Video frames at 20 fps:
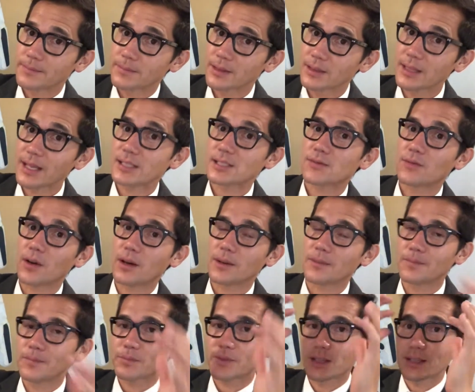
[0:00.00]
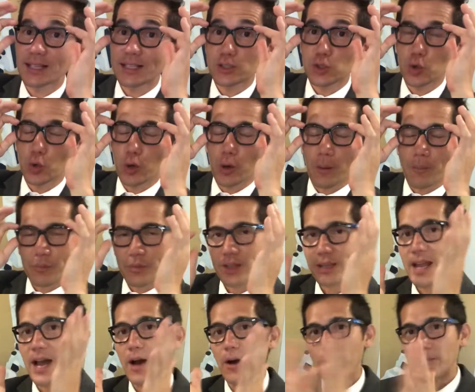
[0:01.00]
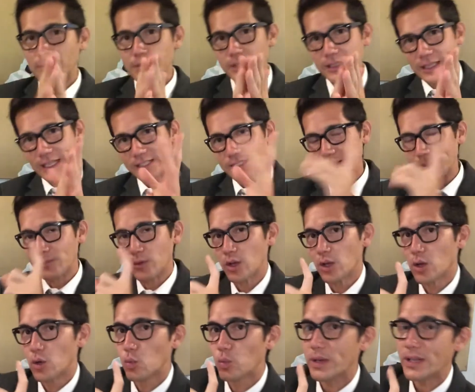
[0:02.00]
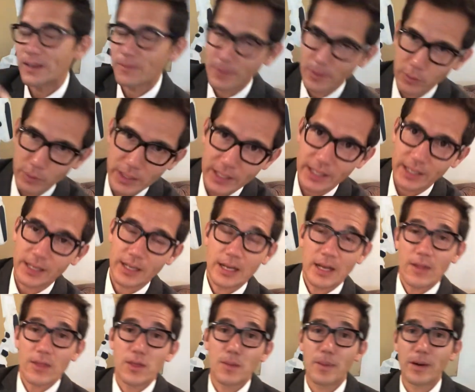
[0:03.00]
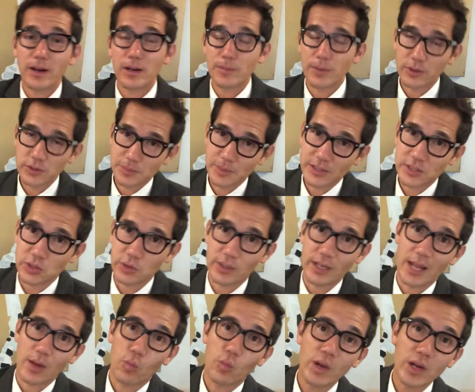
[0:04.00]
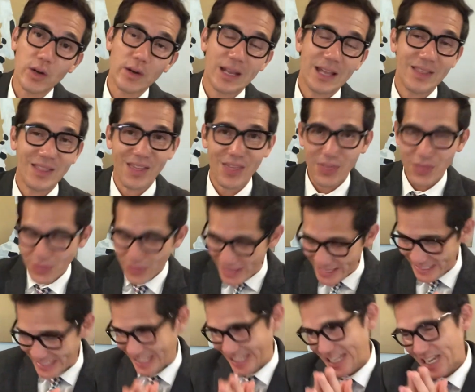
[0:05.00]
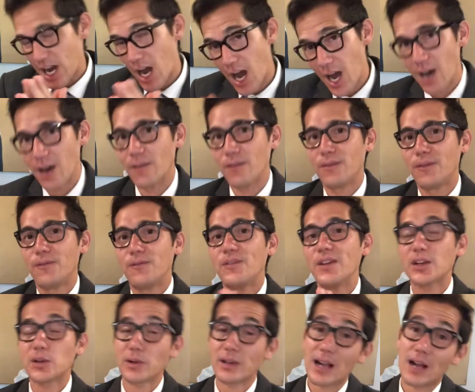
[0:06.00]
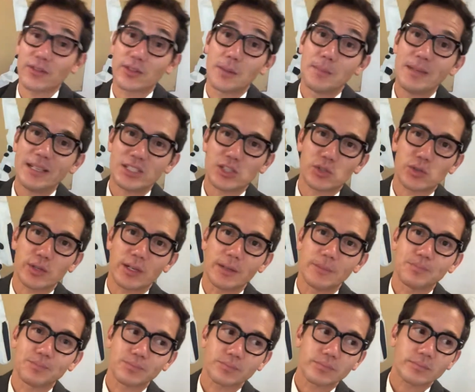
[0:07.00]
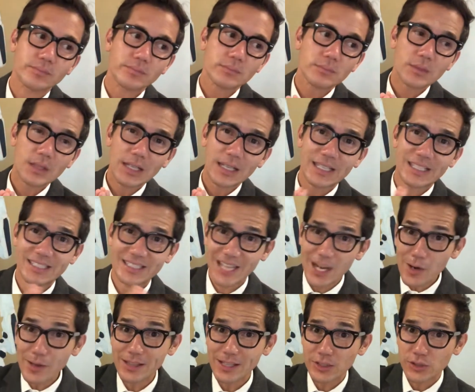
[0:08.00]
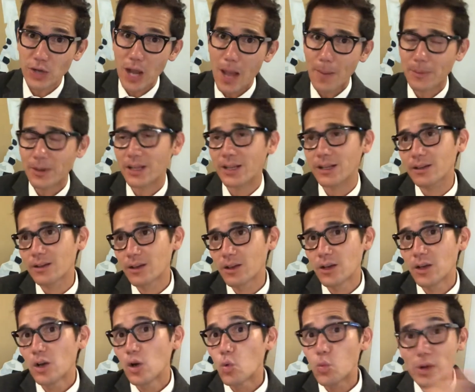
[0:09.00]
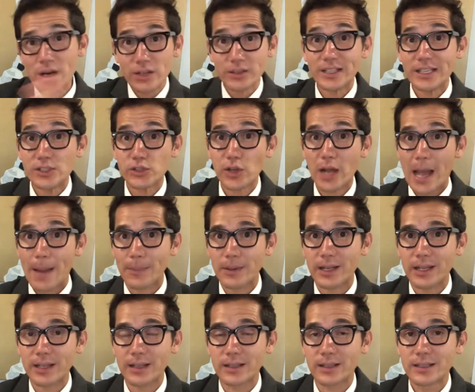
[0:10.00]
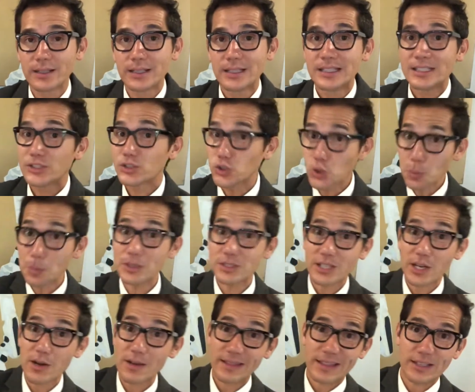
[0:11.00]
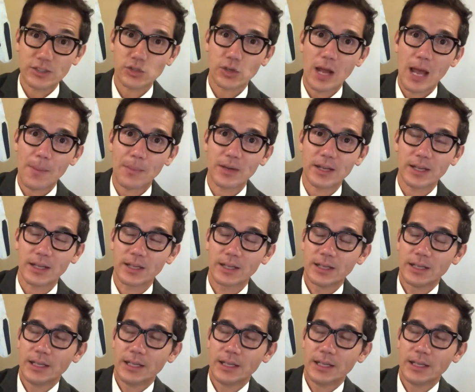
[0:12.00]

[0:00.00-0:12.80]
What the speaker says: Less fun, less cool. Now, listen, we have been reading The Buried Bones Mystery, and we are in the thick of figuring out the mystery. Scary things are happening. Weird things are happening. Super scary things are happening.